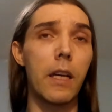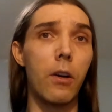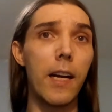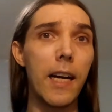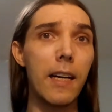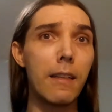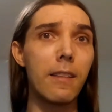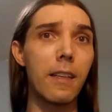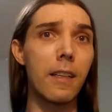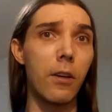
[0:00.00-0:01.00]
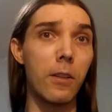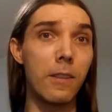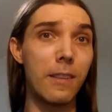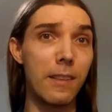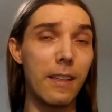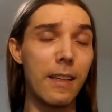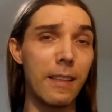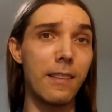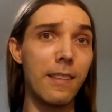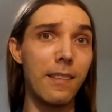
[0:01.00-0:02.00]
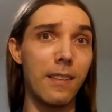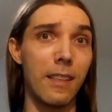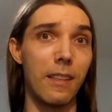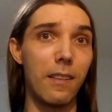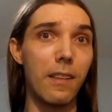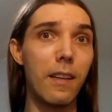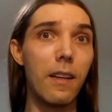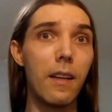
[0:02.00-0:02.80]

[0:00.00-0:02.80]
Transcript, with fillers: coherent and co- consistent.